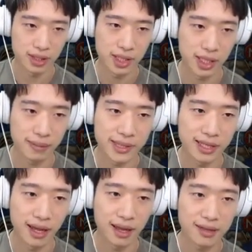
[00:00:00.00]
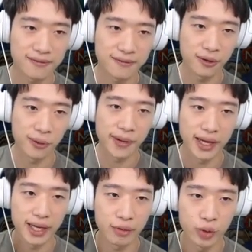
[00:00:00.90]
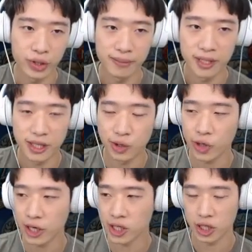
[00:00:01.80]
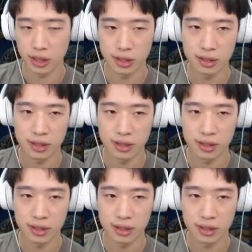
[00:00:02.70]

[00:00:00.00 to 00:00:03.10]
substat for my Rune of Destruction.